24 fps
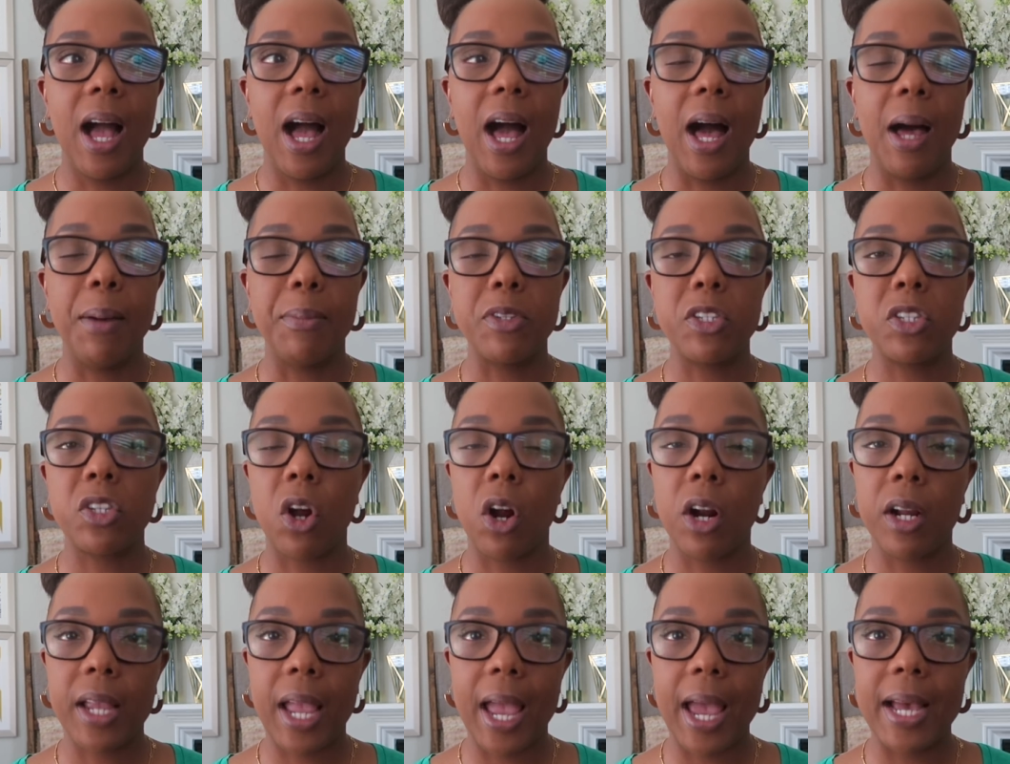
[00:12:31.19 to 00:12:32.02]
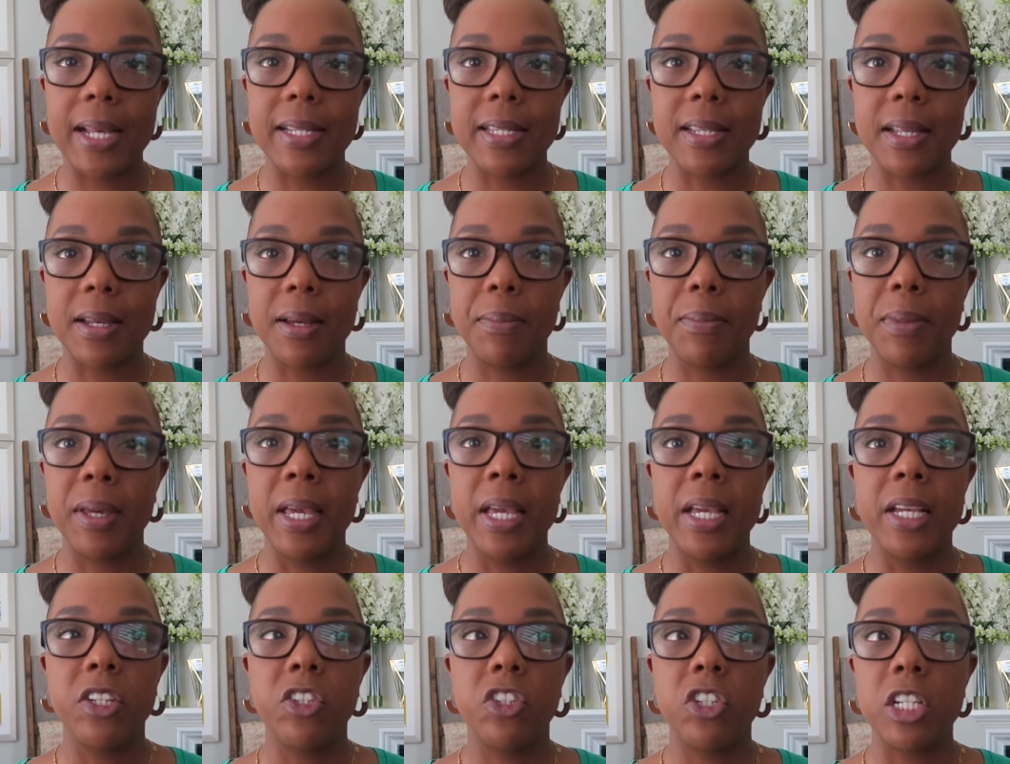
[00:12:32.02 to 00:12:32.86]
sarcasm,
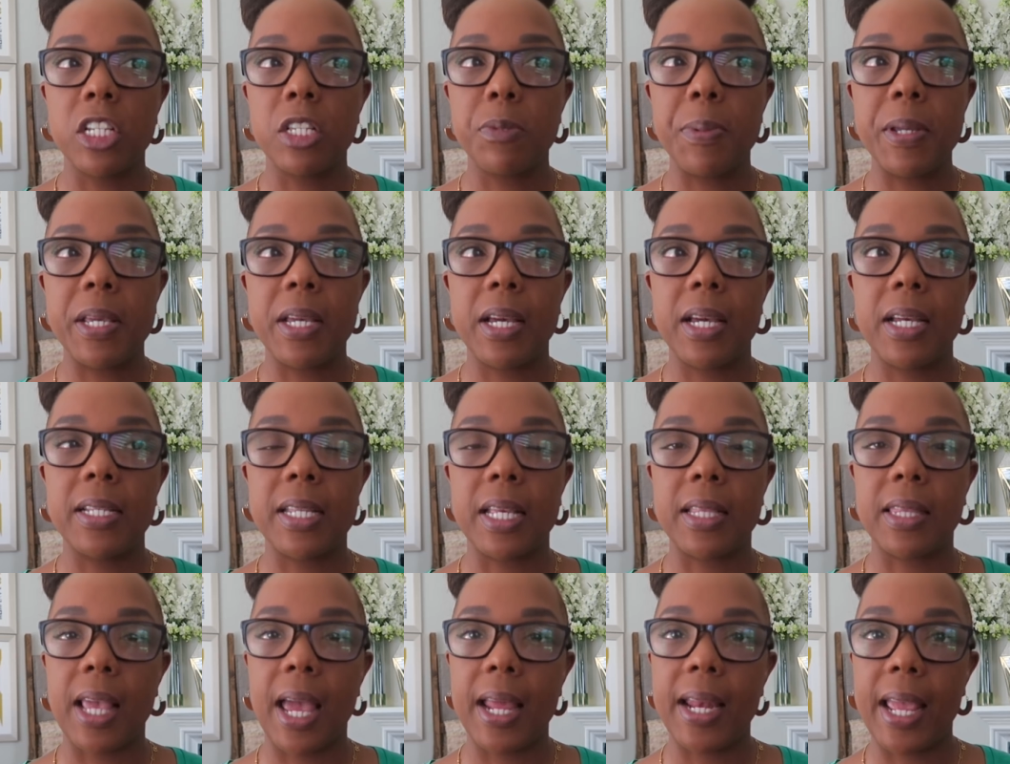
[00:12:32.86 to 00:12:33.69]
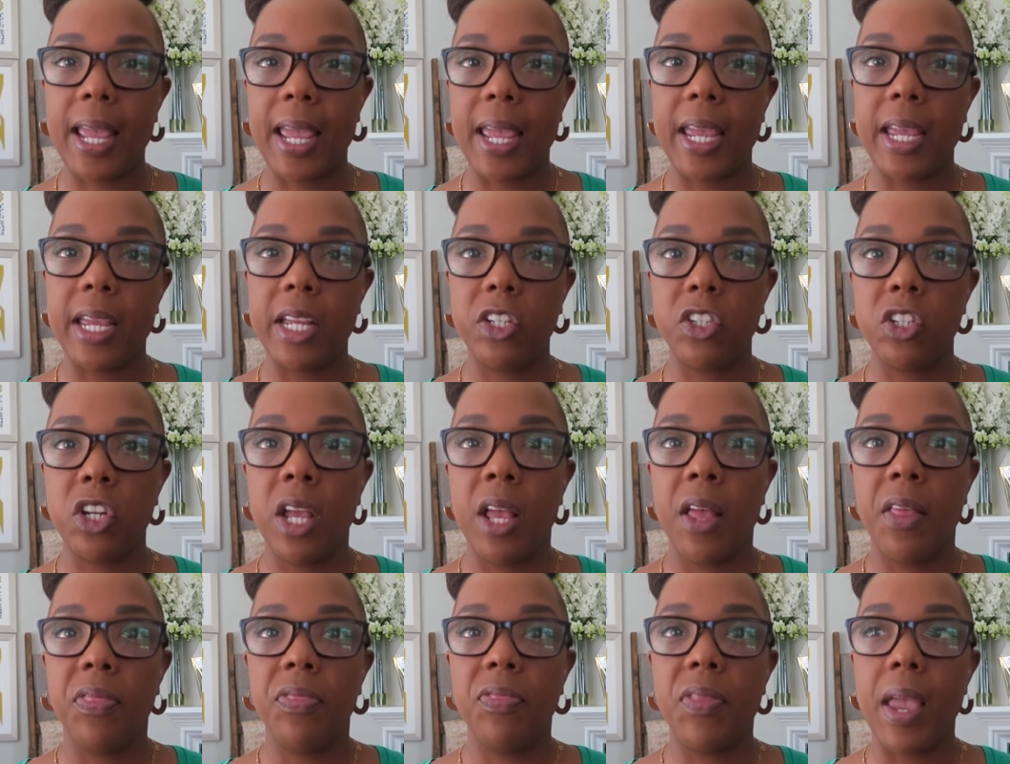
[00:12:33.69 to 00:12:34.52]
just because at that age,
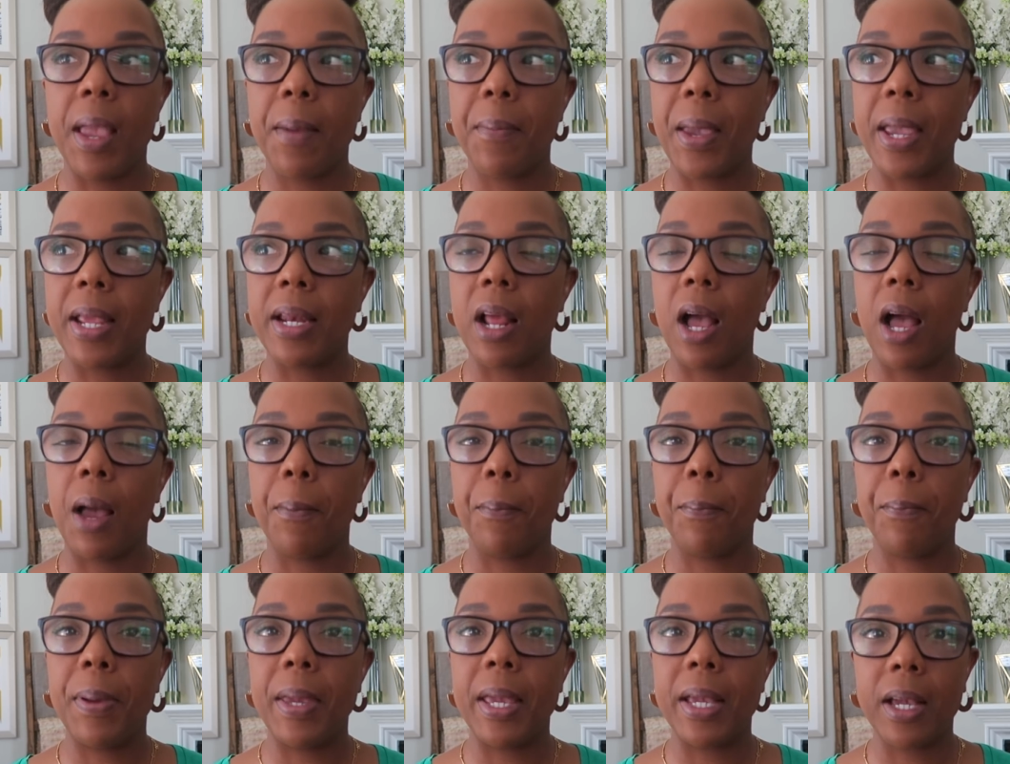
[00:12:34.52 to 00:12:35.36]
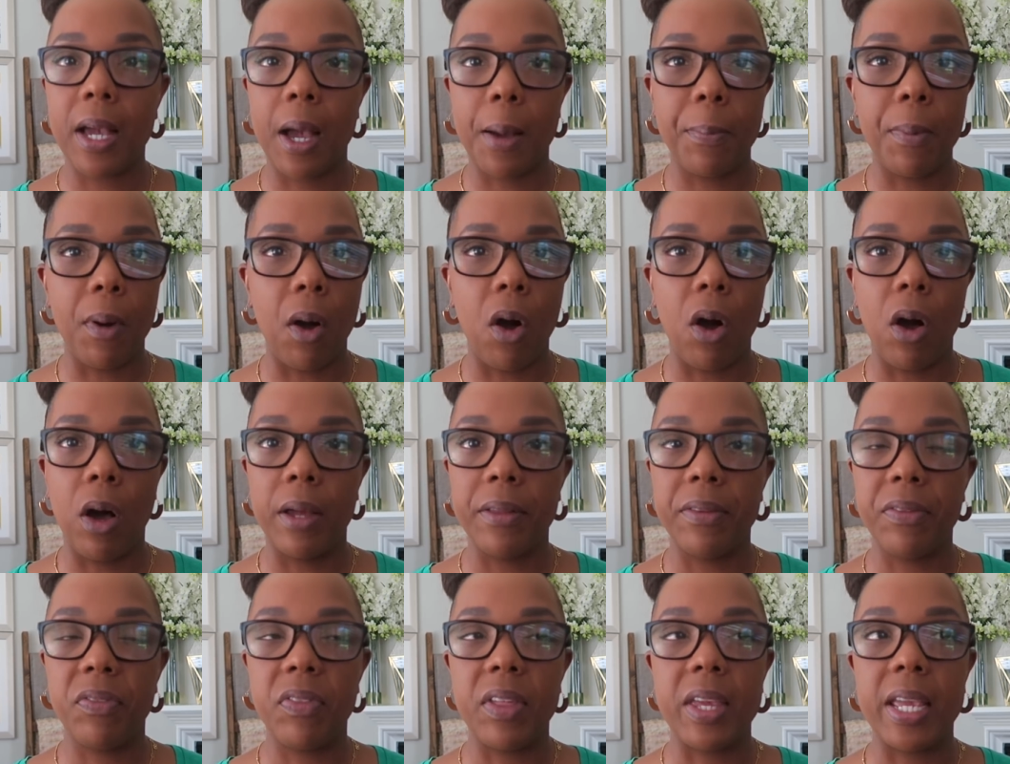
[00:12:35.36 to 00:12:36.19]
they may not pick up
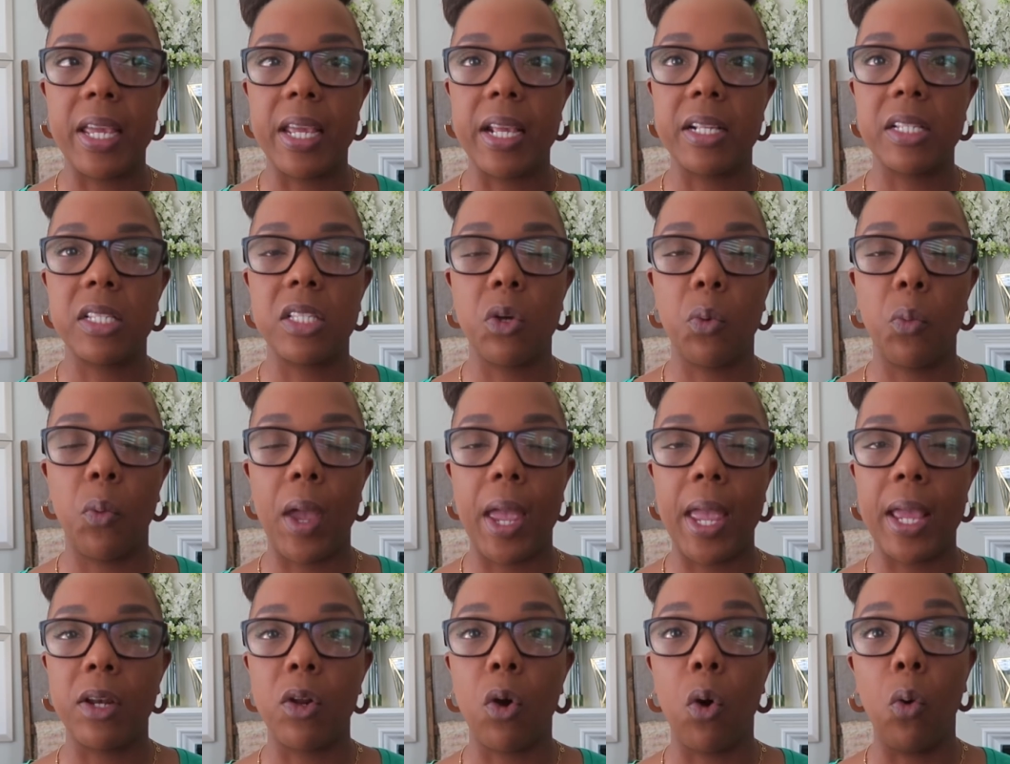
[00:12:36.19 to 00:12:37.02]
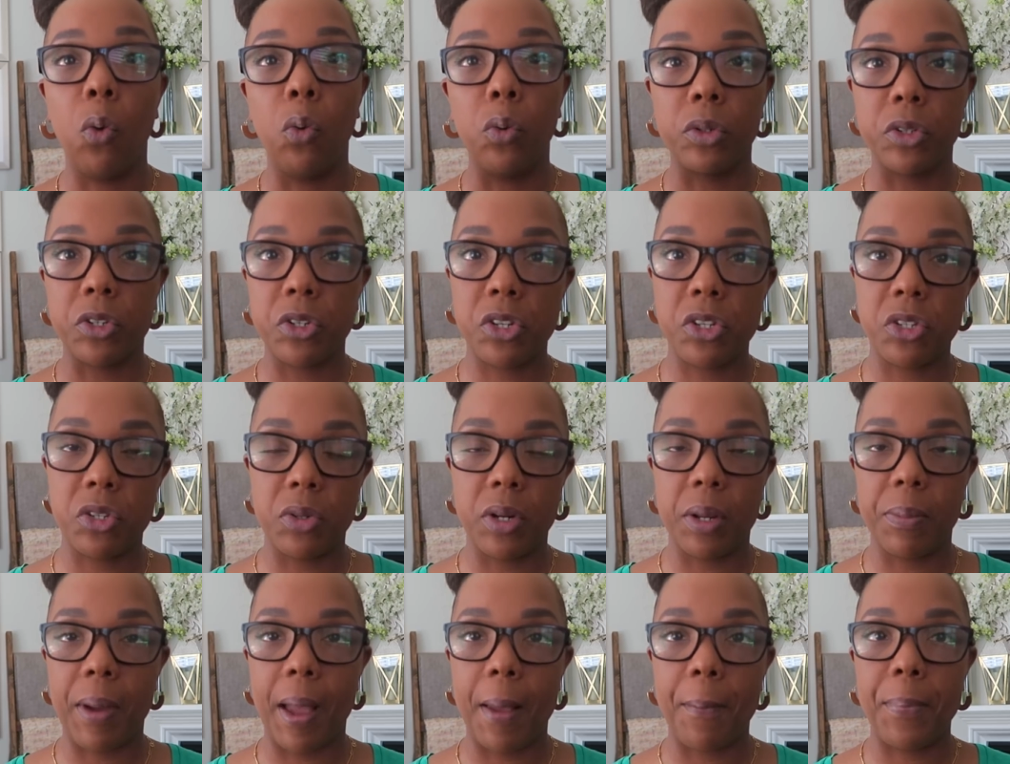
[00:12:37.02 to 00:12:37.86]
on things the way an older
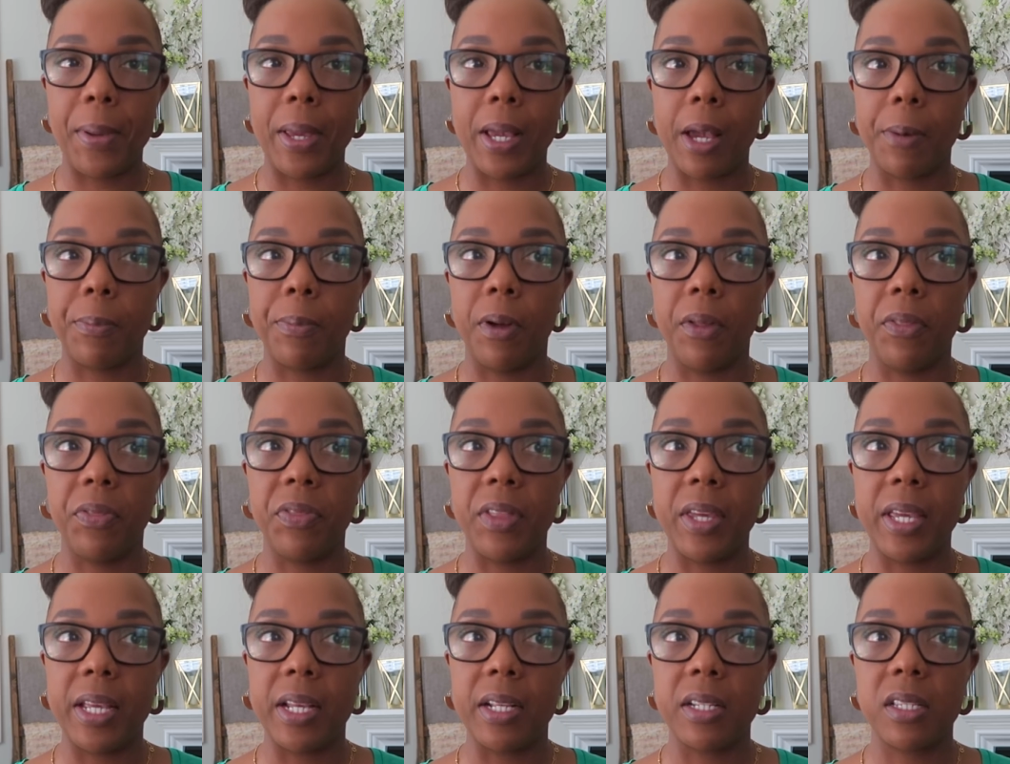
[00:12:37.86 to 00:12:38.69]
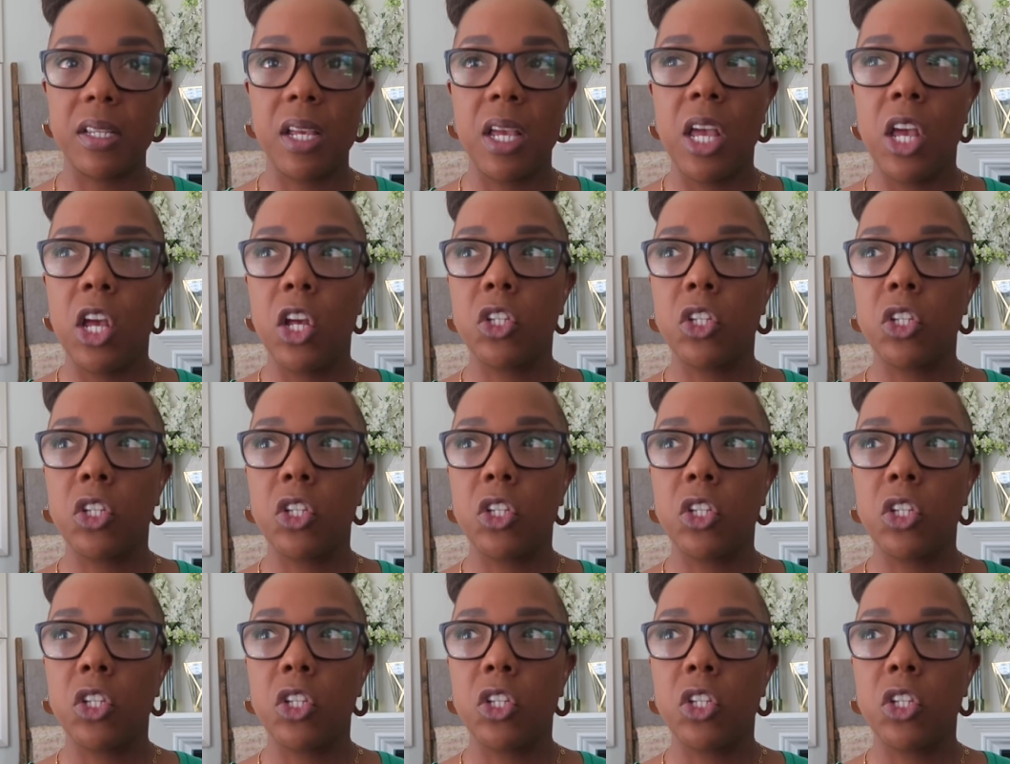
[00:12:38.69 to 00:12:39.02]
student might pick up on things.